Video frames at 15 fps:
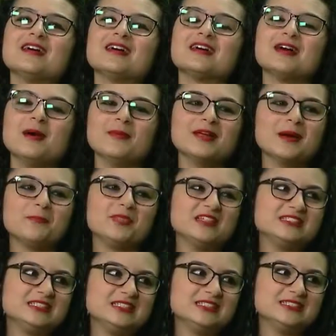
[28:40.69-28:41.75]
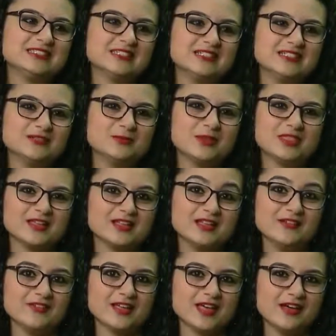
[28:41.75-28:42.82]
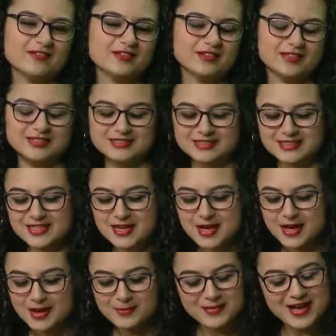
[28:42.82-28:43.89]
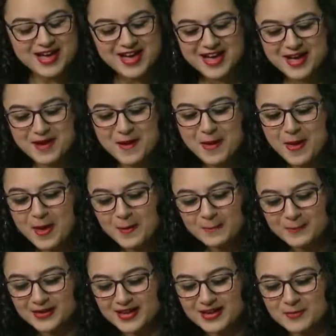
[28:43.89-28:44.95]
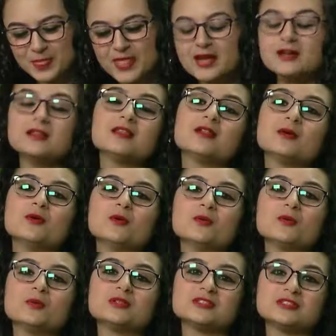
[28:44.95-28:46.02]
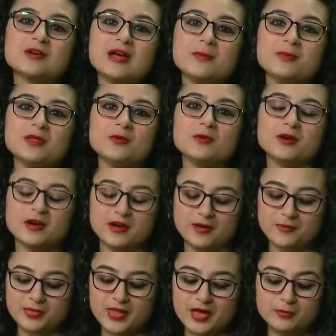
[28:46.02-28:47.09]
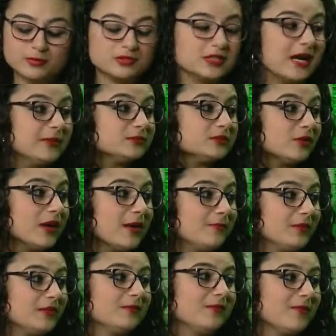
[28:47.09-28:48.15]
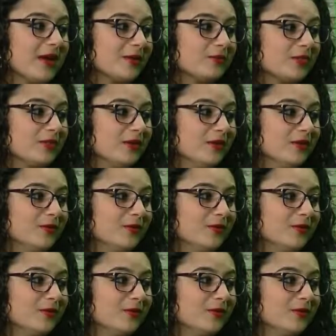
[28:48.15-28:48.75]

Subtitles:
Coming up this season with the Cleveland Cavaliers. But we're so happy you were here, and I'm so happy to be back with you.